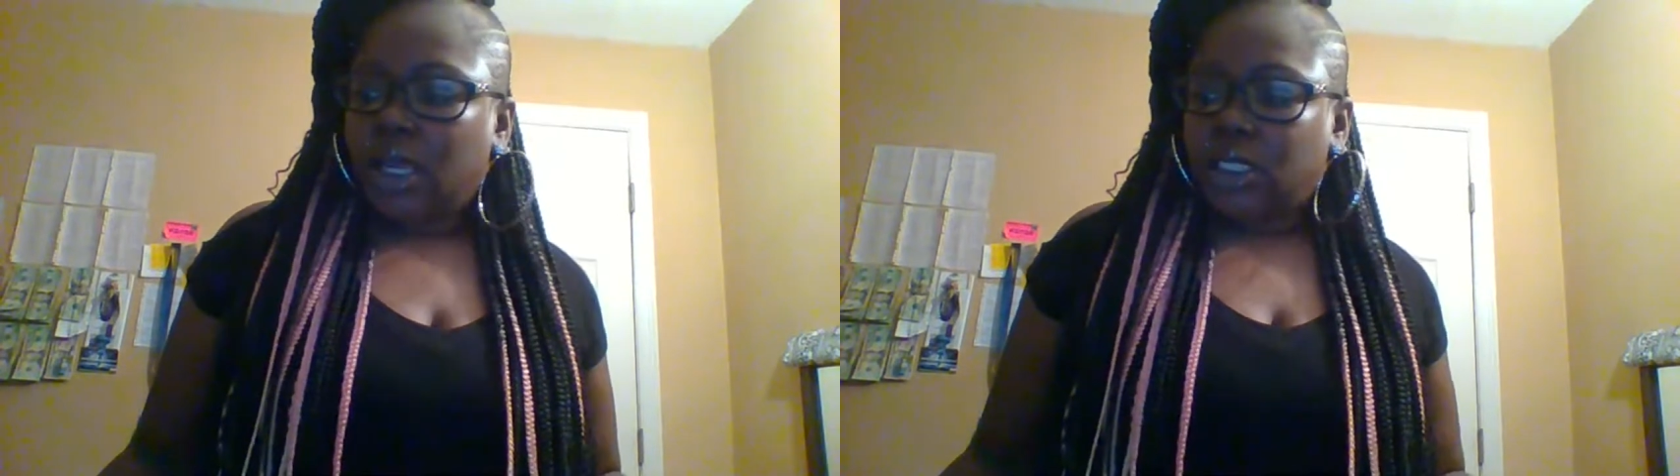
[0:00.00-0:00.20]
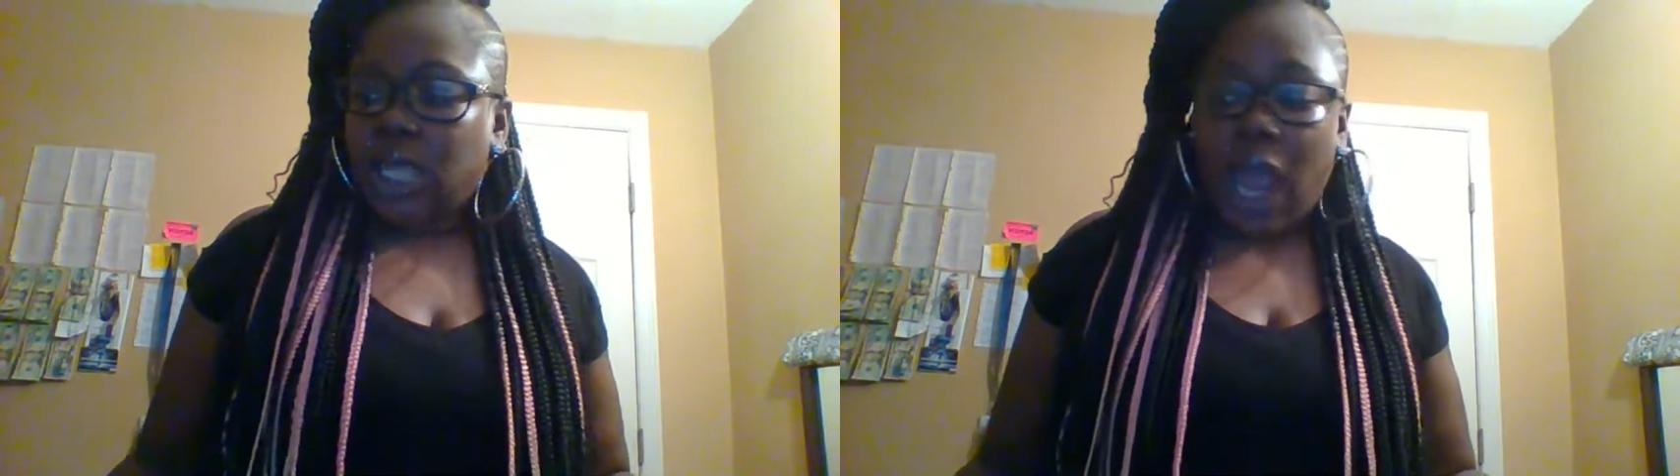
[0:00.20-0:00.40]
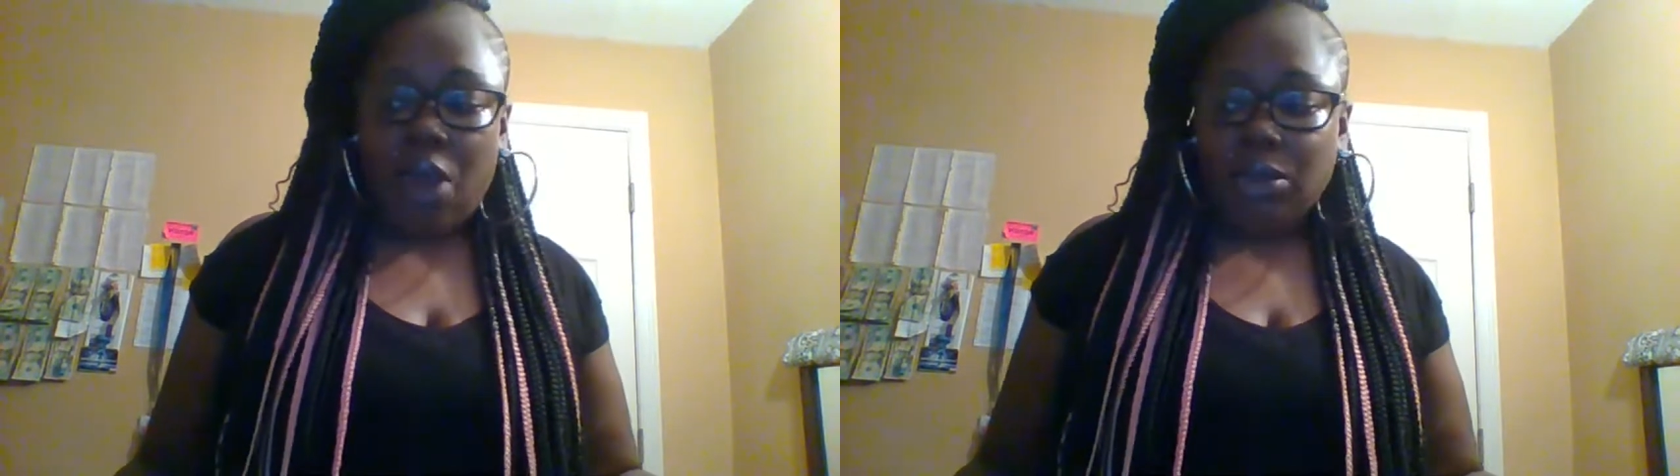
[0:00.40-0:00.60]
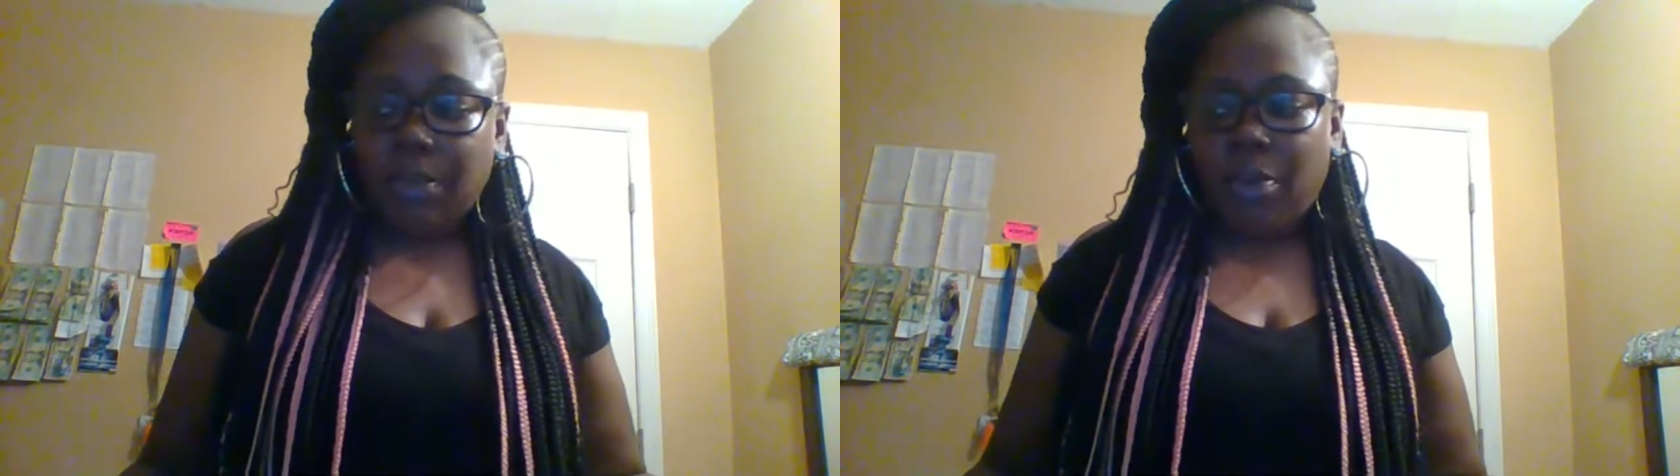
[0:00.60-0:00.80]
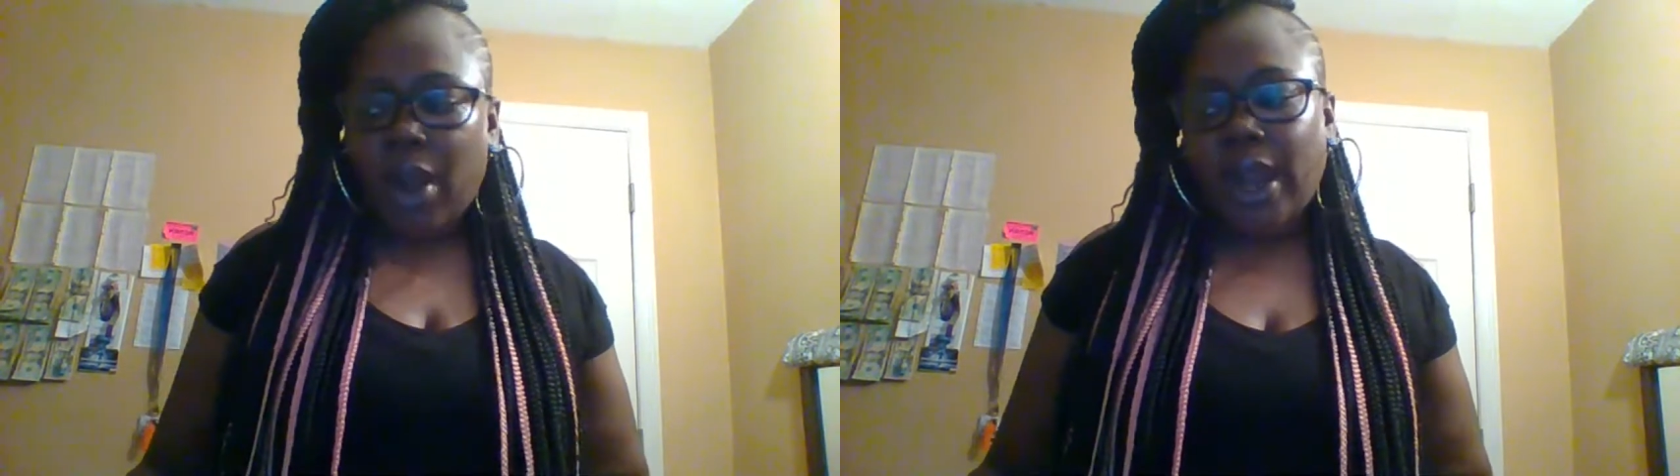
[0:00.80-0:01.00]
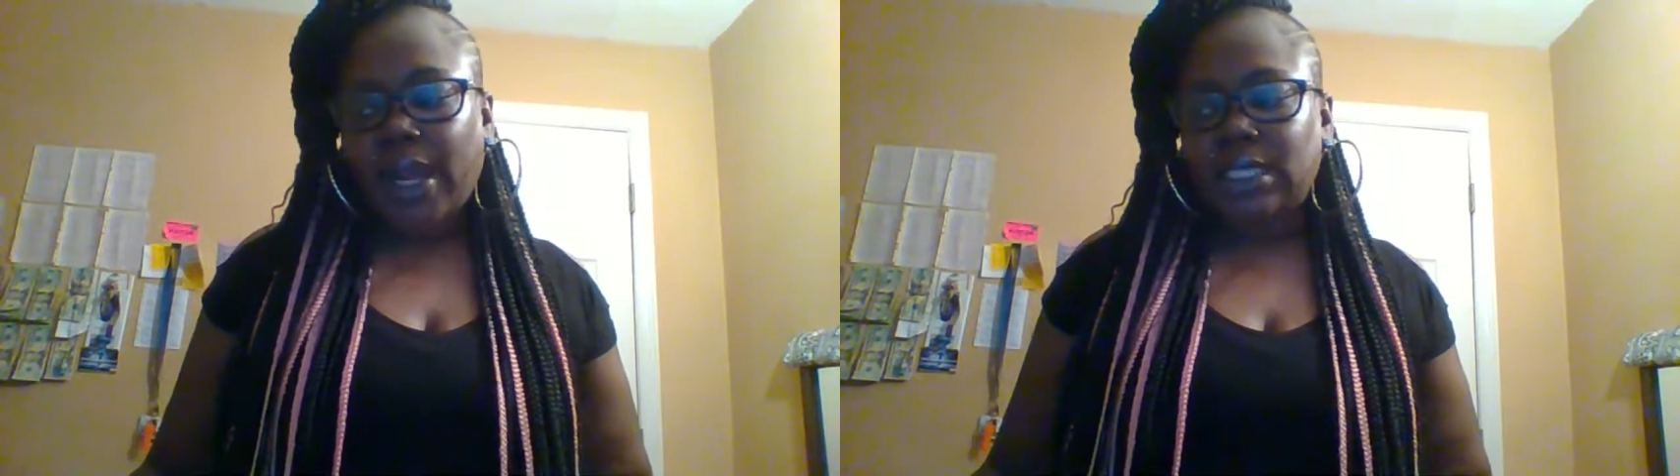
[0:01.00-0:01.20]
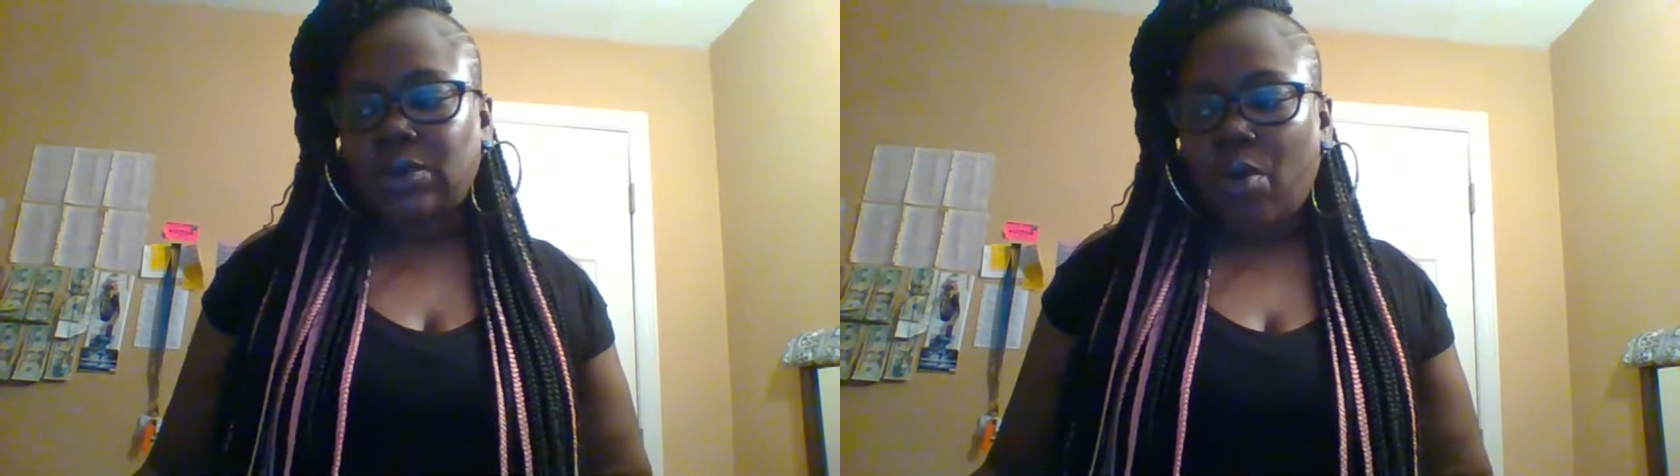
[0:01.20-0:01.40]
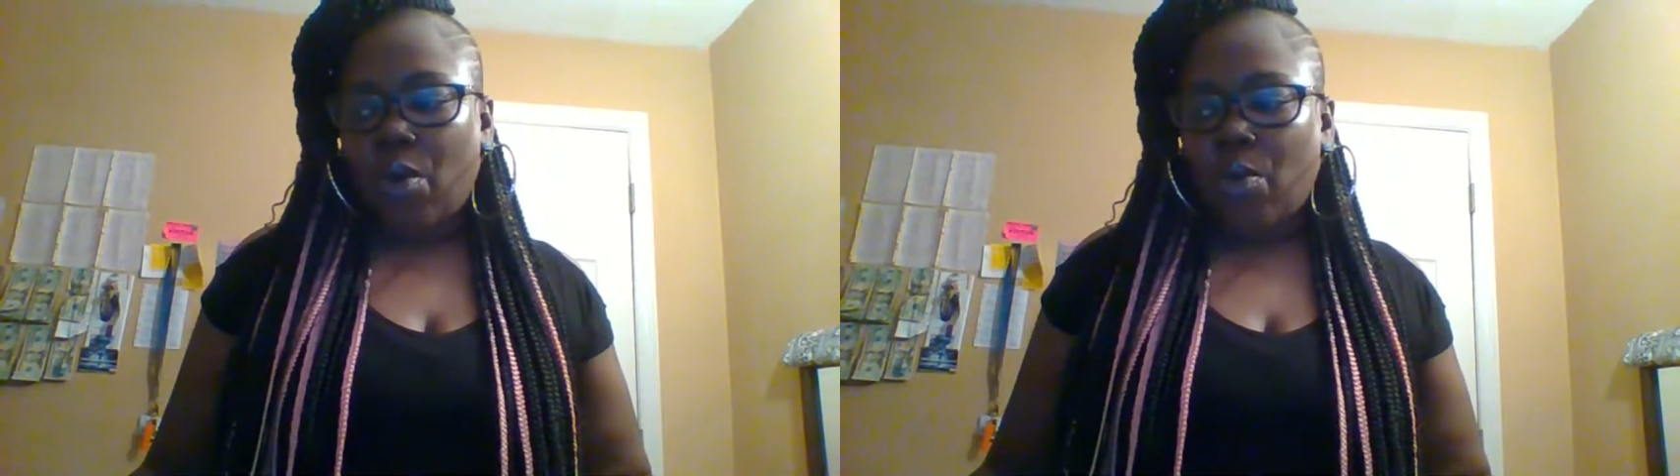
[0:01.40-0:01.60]
To our surprise,
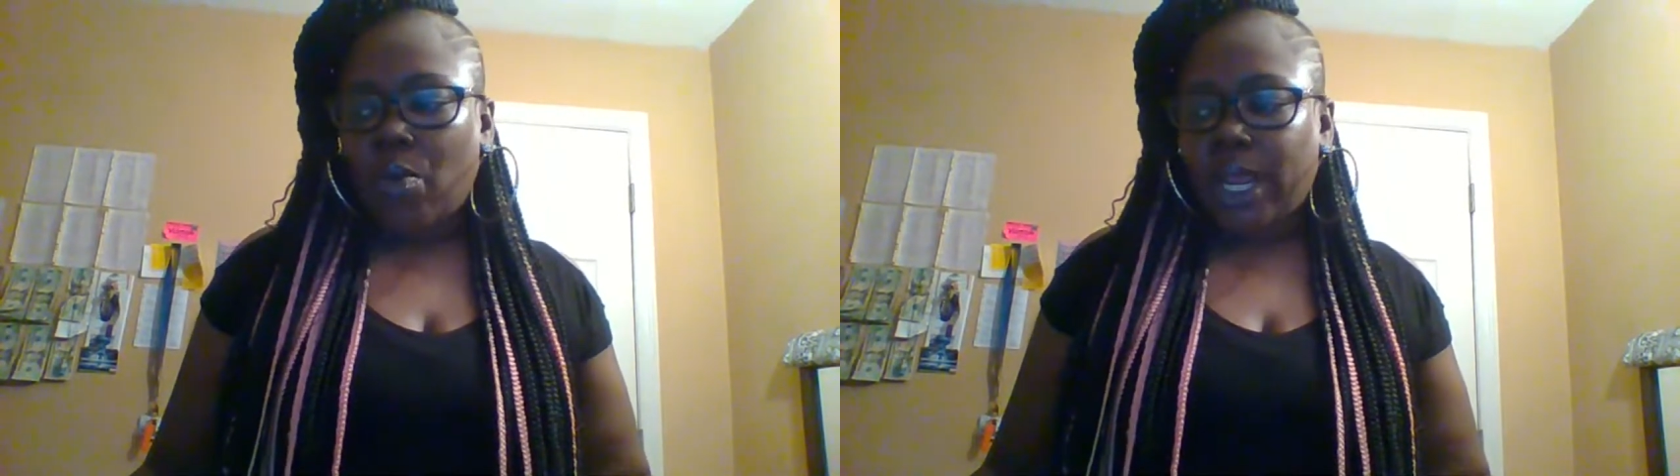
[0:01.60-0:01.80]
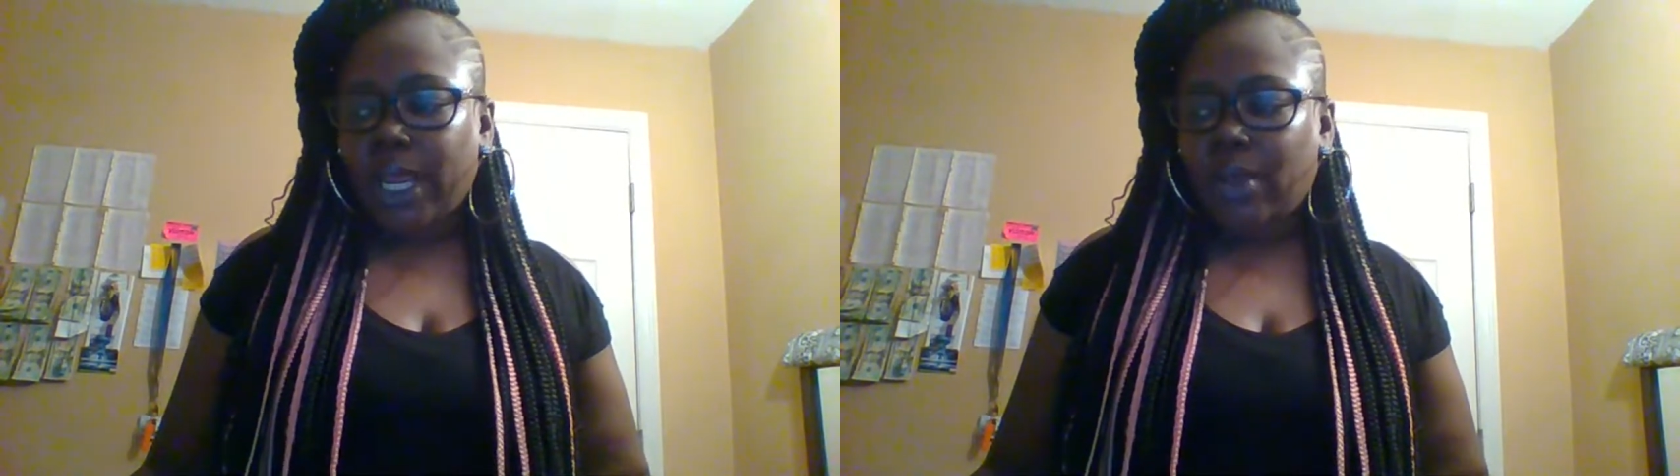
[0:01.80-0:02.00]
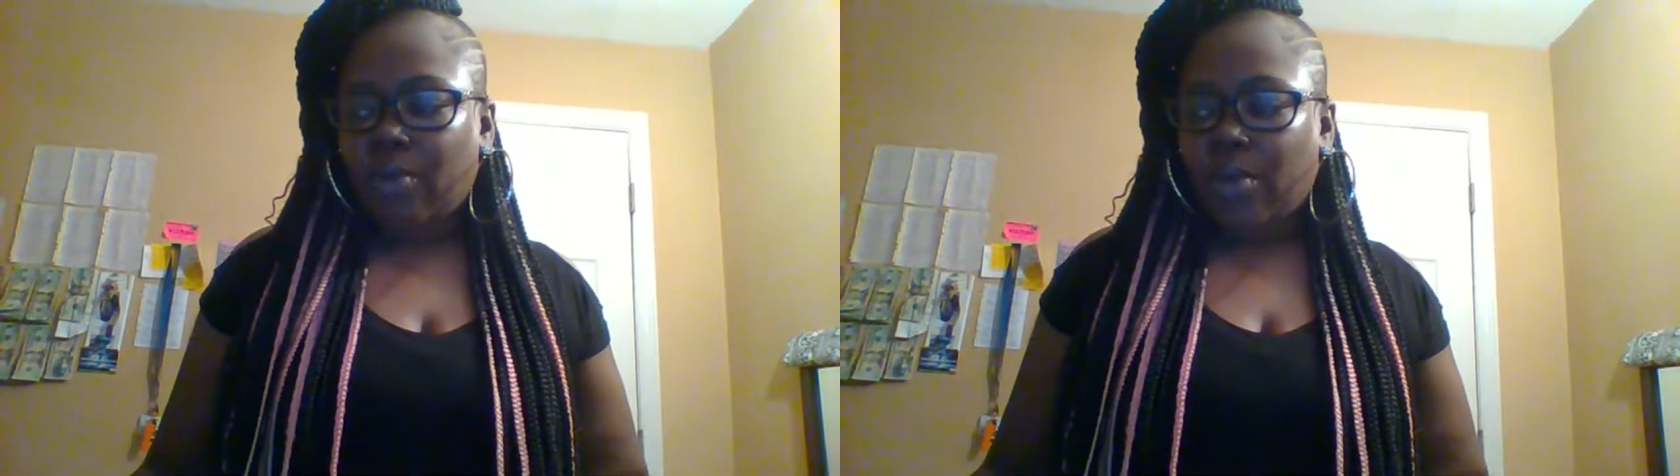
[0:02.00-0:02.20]
when we